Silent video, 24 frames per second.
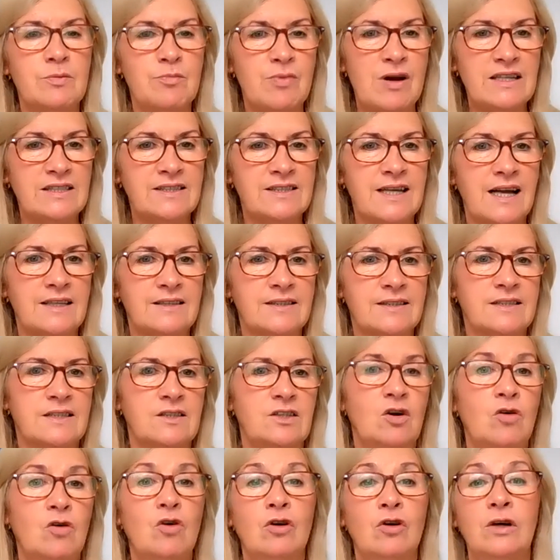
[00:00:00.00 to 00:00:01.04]
breast cancer
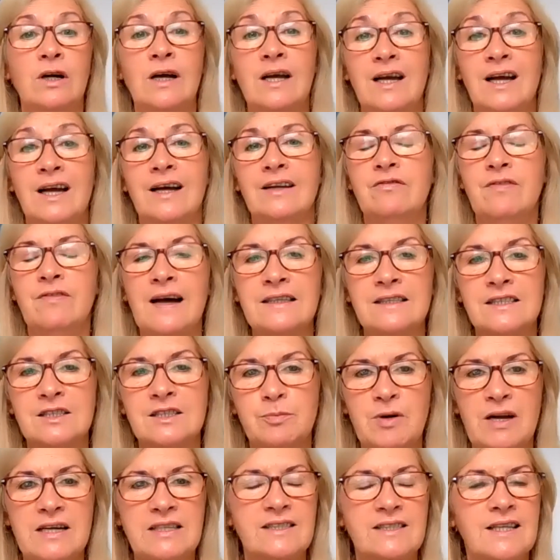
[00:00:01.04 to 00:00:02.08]
or advanced
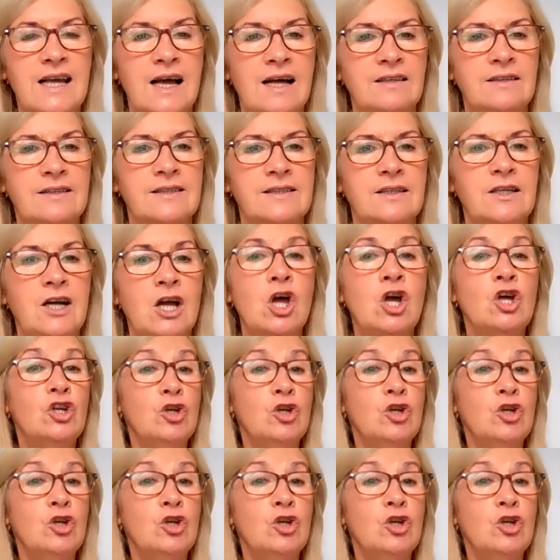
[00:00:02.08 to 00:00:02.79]
breast cancer,